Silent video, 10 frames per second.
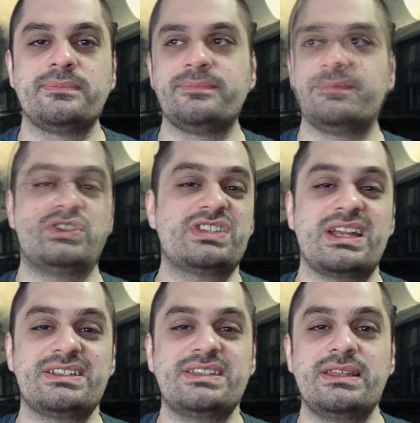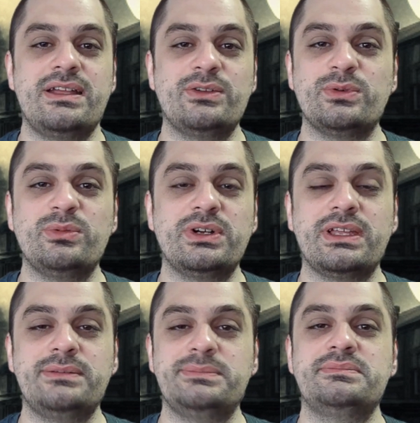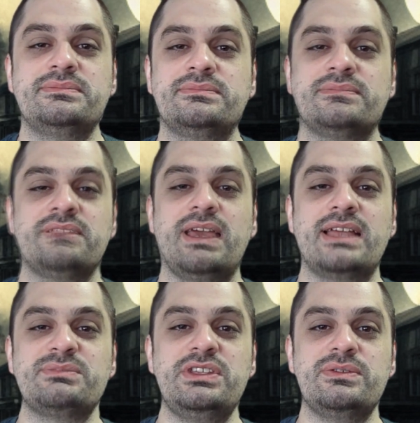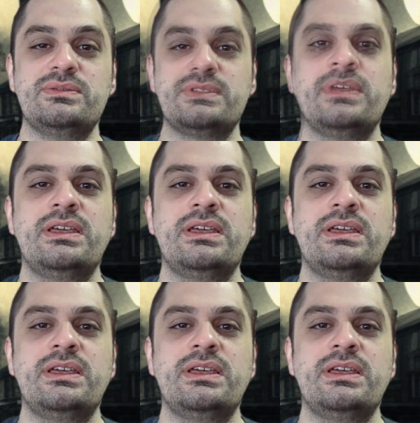But it's just kind of sitting there in the rulebook and hasn't been used.